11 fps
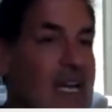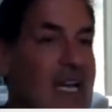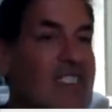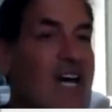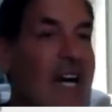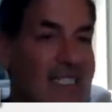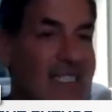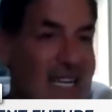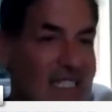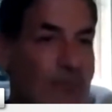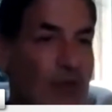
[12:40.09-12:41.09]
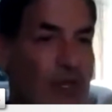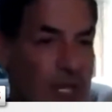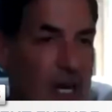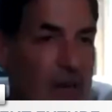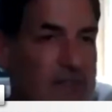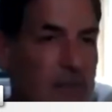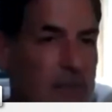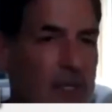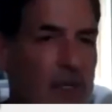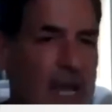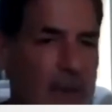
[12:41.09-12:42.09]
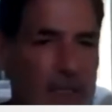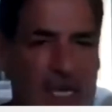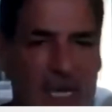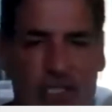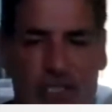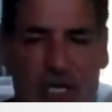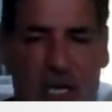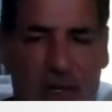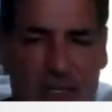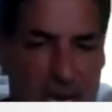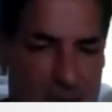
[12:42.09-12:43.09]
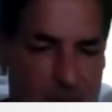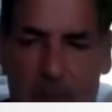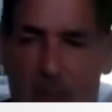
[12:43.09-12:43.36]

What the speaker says: It's not extensible enough to build applications on yet.